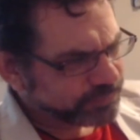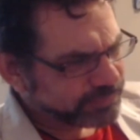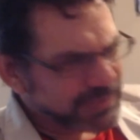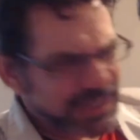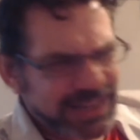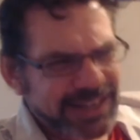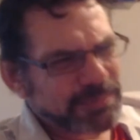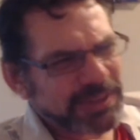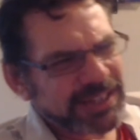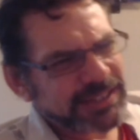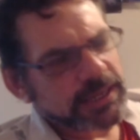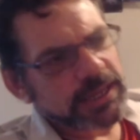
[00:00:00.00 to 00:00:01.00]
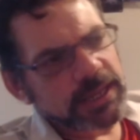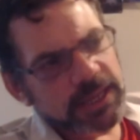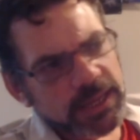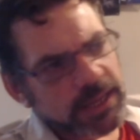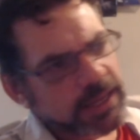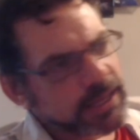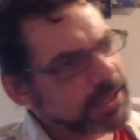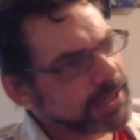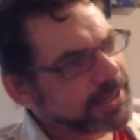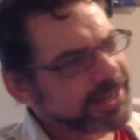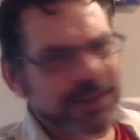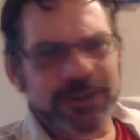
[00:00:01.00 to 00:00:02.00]
And I mean,
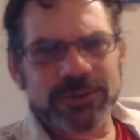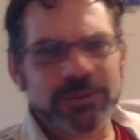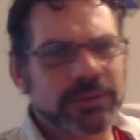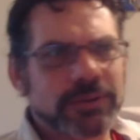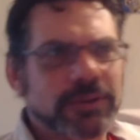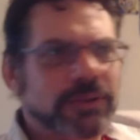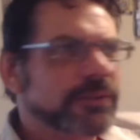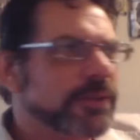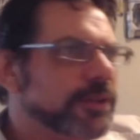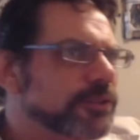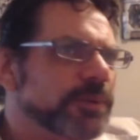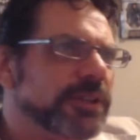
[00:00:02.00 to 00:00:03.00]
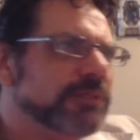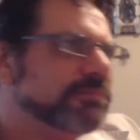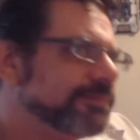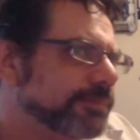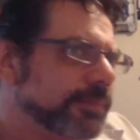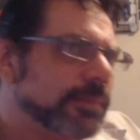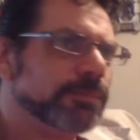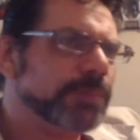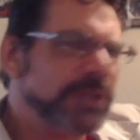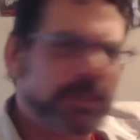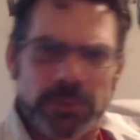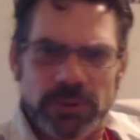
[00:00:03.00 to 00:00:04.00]
there's been
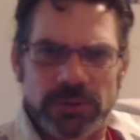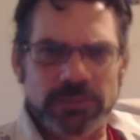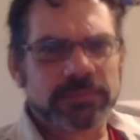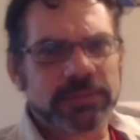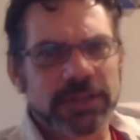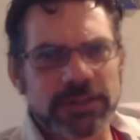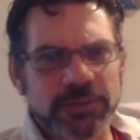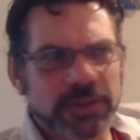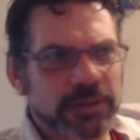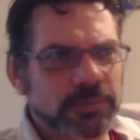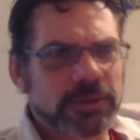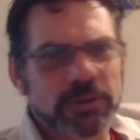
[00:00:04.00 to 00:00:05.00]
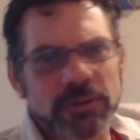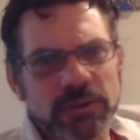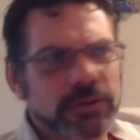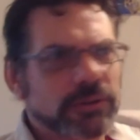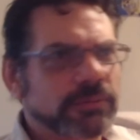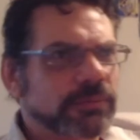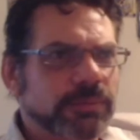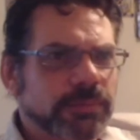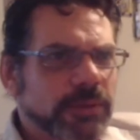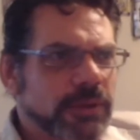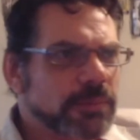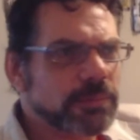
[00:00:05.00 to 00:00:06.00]
people that have come and gone or
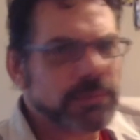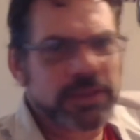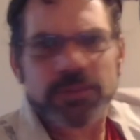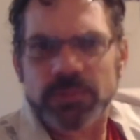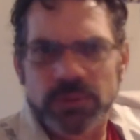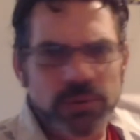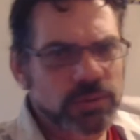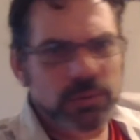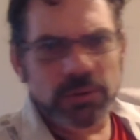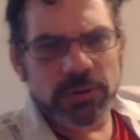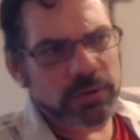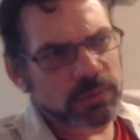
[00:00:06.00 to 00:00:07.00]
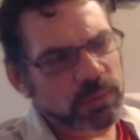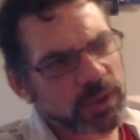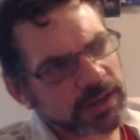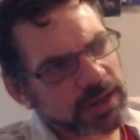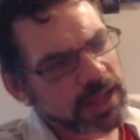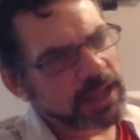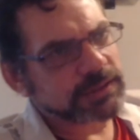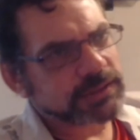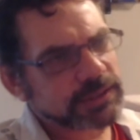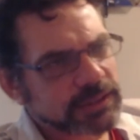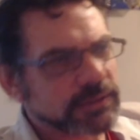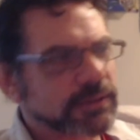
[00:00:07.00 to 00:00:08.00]
come and been through or whatnot
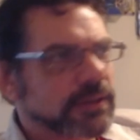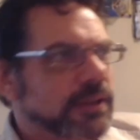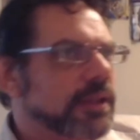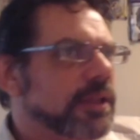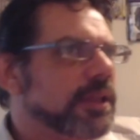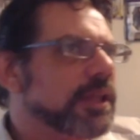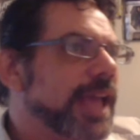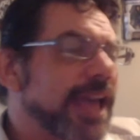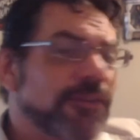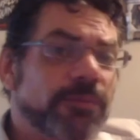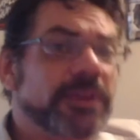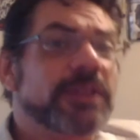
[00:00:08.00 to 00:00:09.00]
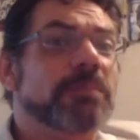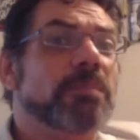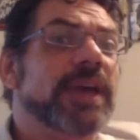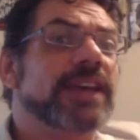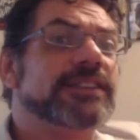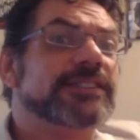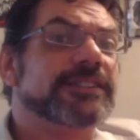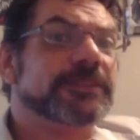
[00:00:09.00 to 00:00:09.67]
that haven't been the best,